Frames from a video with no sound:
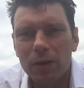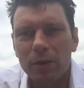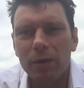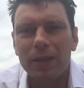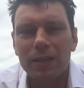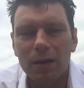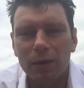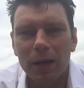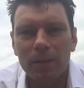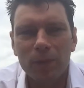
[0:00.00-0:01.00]
going to freak
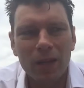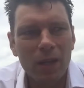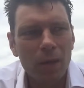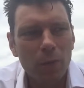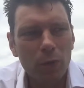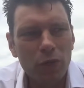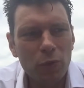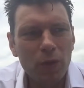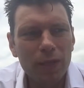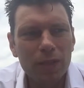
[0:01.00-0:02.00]
yourself out. But
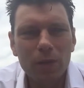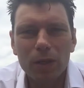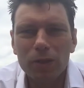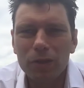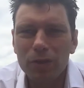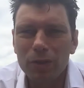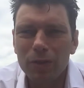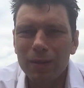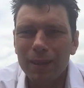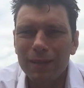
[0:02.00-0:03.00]
which one is the one
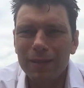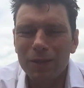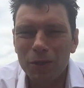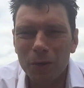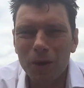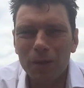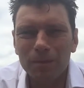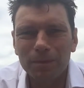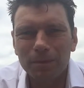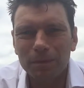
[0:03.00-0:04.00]
that, do you know what?
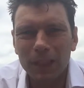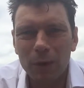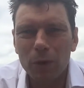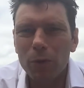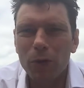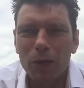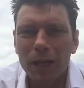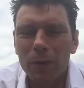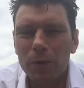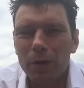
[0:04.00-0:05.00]
I want to work on
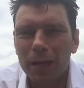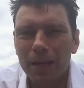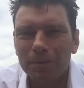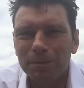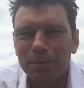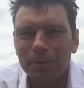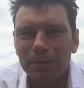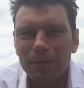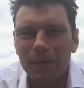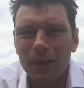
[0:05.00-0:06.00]
that one right now.
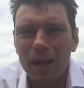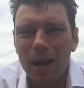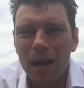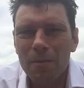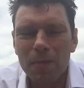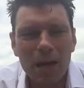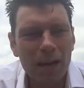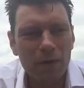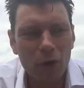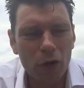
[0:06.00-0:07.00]

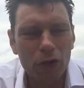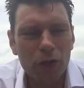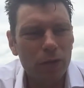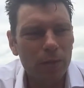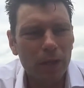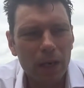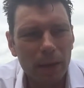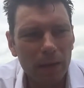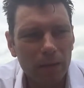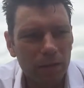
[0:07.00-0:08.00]
I've got to do something
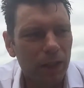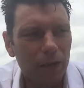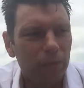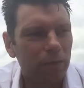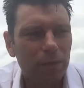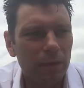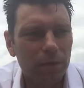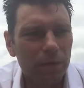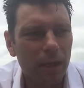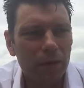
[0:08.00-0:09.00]
about, you know,
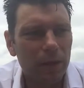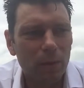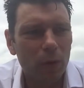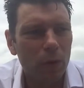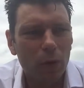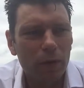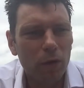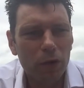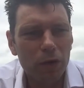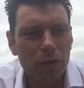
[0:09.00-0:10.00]
loving more, or I've
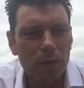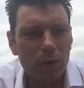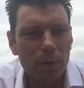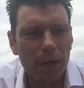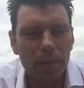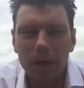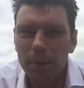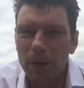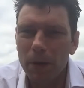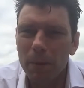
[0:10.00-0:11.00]
got to do more about my
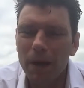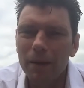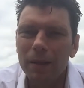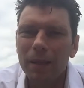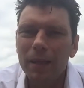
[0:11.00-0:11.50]
career path.